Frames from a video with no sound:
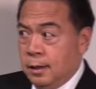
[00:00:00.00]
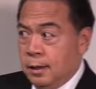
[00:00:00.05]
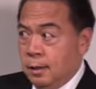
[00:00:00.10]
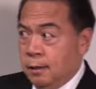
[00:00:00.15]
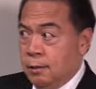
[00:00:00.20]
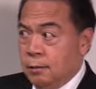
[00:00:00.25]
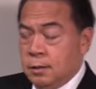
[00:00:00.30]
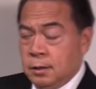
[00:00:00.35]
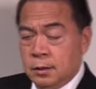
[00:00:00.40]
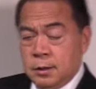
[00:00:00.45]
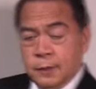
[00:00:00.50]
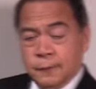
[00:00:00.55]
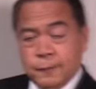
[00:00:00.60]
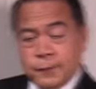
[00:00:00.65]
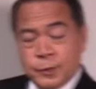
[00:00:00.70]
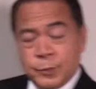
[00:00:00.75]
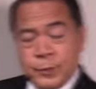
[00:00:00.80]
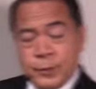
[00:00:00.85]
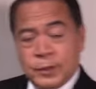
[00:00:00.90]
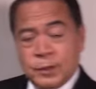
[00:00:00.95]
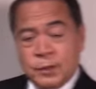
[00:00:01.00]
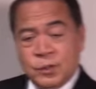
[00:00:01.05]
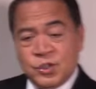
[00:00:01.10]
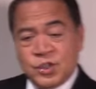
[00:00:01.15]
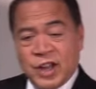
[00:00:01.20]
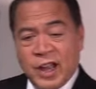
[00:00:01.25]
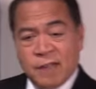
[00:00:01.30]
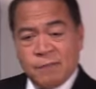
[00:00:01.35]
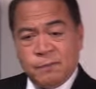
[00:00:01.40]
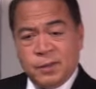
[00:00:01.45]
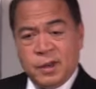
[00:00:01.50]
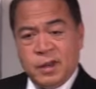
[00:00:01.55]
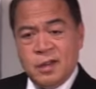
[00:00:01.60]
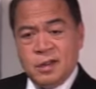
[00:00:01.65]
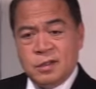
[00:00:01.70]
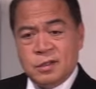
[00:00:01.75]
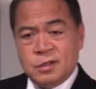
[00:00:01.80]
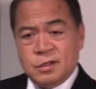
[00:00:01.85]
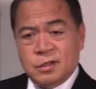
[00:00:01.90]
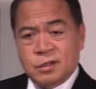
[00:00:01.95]
You know the difference between
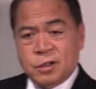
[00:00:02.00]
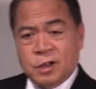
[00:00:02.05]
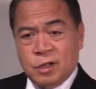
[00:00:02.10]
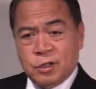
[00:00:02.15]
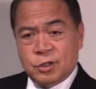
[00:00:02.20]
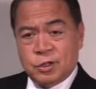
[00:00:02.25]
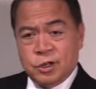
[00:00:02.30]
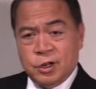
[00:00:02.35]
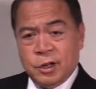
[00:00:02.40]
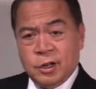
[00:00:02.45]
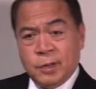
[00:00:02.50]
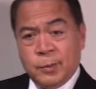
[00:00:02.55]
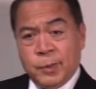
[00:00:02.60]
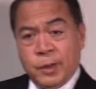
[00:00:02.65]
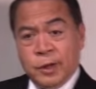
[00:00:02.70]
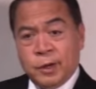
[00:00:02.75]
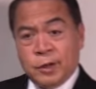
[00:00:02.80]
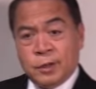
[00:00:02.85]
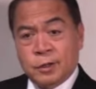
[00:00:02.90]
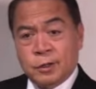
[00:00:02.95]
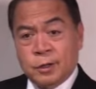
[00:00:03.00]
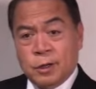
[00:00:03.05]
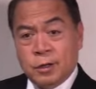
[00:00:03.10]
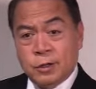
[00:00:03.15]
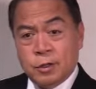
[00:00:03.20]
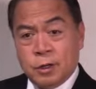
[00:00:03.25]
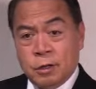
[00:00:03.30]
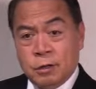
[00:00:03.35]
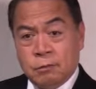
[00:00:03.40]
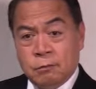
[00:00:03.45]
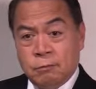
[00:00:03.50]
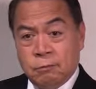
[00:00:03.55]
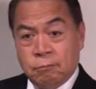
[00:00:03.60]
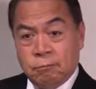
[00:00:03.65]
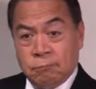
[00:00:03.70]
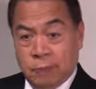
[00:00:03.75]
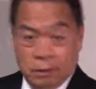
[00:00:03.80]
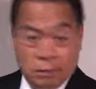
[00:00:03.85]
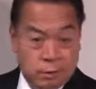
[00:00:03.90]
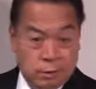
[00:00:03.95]
Japanese culture and American culture?
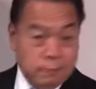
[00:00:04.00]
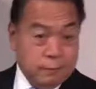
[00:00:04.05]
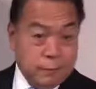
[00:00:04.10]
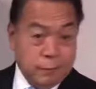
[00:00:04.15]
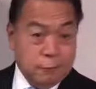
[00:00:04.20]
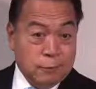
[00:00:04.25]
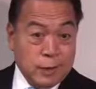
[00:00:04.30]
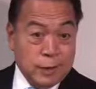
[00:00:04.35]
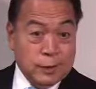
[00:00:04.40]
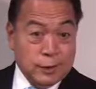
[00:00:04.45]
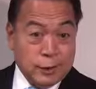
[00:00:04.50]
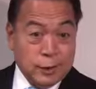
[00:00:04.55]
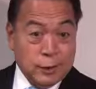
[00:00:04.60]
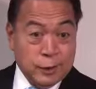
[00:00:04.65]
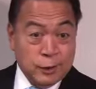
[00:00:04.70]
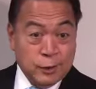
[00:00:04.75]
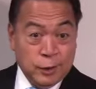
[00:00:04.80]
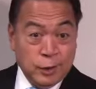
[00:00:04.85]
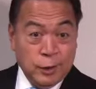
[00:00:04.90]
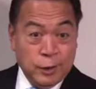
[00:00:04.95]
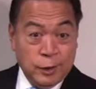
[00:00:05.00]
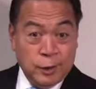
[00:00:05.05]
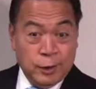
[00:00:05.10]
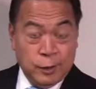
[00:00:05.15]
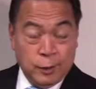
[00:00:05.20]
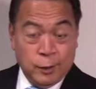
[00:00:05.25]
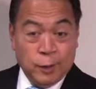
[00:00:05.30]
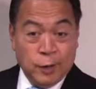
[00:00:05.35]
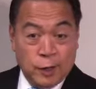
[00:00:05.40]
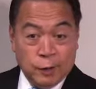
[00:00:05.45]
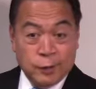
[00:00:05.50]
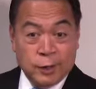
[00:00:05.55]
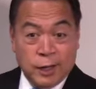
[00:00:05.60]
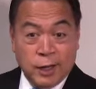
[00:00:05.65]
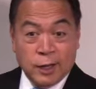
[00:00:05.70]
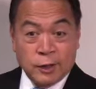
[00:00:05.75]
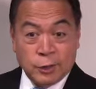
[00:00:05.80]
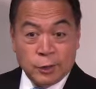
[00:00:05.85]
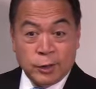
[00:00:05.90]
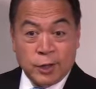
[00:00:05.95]
I don't know if you watch this. You know how they
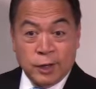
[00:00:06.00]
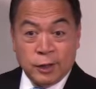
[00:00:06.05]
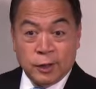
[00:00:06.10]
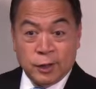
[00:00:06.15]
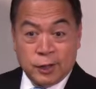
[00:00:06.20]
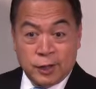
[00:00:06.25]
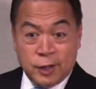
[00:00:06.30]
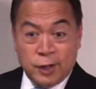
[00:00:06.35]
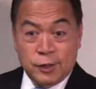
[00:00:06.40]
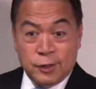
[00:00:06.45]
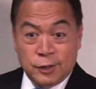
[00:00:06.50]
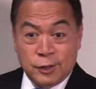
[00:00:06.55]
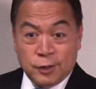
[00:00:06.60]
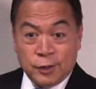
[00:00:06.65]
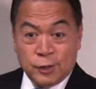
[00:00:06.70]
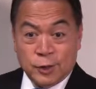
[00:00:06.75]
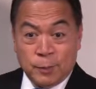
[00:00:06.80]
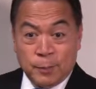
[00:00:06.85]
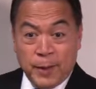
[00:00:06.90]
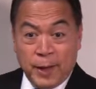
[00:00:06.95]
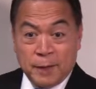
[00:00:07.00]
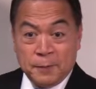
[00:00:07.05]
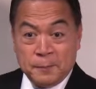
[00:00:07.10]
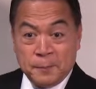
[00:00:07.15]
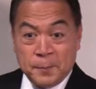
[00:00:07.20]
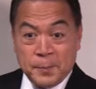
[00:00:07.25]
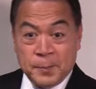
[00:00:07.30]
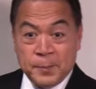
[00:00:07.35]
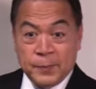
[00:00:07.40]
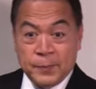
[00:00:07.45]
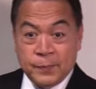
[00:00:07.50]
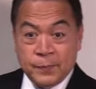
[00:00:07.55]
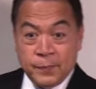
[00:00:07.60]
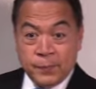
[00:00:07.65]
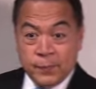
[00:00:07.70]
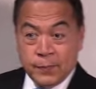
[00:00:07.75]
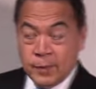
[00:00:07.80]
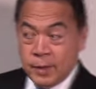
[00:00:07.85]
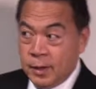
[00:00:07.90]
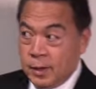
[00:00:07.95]
educate the kids in Japan?
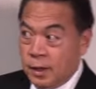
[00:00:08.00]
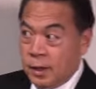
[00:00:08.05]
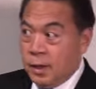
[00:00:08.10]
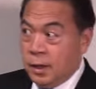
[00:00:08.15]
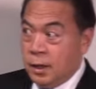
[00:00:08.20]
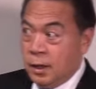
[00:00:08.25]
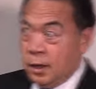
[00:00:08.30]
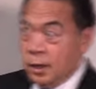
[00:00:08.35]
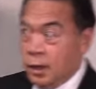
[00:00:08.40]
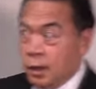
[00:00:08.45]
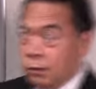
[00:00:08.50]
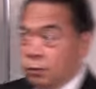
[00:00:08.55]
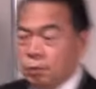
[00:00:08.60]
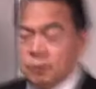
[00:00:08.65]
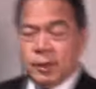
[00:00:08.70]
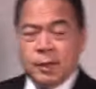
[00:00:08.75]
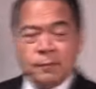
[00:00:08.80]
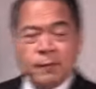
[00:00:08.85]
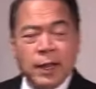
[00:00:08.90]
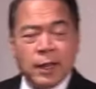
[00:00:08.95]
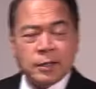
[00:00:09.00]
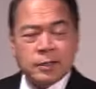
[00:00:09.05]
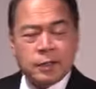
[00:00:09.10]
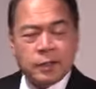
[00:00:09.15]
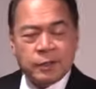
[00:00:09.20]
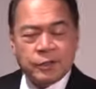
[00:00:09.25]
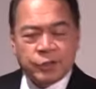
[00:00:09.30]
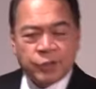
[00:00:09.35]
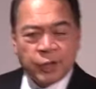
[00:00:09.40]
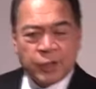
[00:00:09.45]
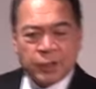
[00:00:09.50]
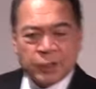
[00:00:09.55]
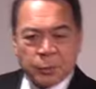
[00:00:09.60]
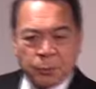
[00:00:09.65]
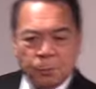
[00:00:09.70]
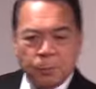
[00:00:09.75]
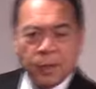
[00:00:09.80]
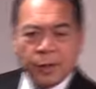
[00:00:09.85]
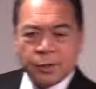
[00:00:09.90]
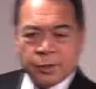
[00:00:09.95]
It took them less than
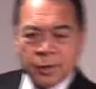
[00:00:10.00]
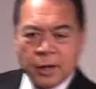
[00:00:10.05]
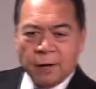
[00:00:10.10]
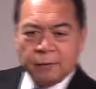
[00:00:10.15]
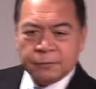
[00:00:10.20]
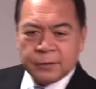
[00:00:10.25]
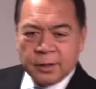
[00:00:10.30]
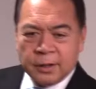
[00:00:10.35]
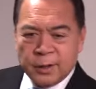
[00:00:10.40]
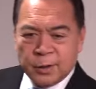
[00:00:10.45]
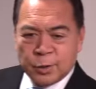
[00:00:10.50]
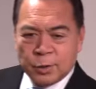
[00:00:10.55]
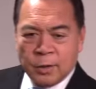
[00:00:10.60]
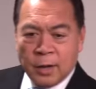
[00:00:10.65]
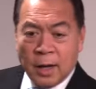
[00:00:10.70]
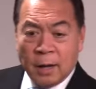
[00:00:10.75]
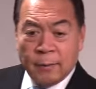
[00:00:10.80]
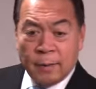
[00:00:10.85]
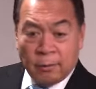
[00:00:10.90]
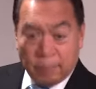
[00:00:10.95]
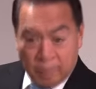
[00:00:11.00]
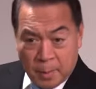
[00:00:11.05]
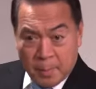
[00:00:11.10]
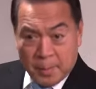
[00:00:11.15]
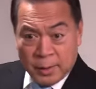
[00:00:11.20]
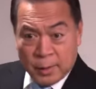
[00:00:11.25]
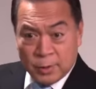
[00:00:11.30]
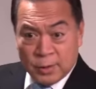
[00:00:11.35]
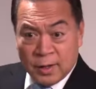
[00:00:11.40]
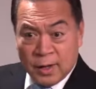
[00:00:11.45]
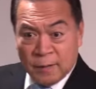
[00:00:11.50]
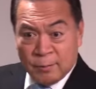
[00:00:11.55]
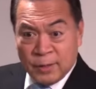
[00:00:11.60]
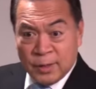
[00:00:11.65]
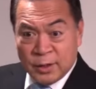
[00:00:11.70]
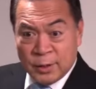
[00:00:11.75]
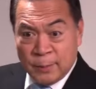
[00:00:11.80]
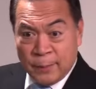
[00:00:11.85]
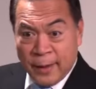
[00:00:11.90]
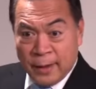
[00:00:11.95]
6 months after the tsunami. Remember the tsunami
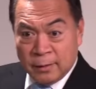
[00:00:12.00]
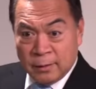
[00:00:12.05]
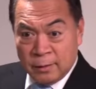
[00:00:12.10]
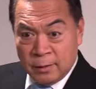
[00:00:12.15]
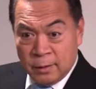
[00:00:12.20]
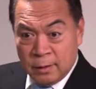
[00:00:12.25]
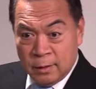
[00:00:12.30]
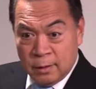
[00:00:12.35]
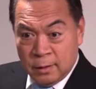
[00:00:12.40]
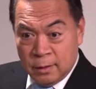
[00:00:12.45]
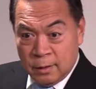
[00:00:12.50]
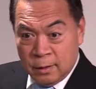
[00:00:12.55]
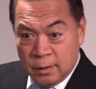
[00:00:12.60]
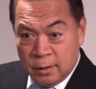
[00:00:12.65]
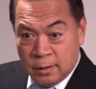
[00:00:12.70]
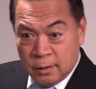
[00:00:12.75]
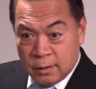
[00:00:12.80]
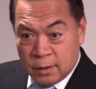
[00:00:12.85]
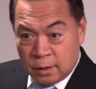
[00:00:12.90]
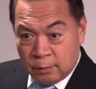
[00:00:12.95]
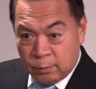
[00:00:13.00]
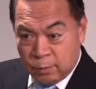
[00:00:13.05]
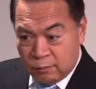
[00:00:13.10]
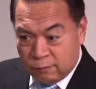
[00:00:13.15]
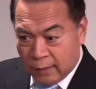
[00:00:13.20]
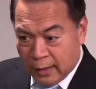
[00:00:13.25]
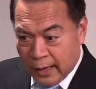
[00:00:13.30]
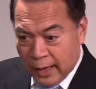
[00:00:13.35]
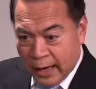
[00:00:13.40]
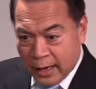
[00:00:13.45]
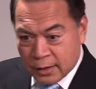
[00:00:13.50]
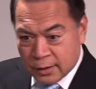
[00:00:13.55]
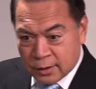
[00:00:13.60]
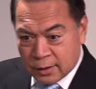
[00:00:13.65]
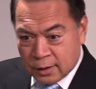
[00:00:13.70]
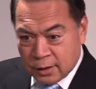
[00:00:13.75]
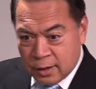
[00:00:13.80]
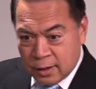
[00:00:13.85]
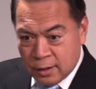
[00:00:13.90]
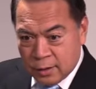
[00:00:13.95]
in Japan? That moved
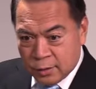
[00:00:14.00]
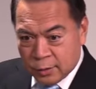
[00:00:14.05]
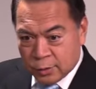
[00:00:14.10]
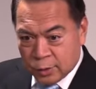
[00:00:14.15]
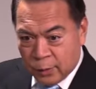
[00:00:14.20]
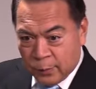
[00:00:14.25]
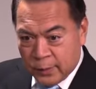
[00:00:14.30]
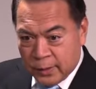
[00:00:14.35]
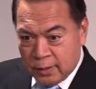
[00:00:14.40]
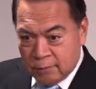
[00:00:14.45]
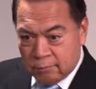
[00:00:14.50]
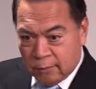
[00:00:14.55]
Alaska so many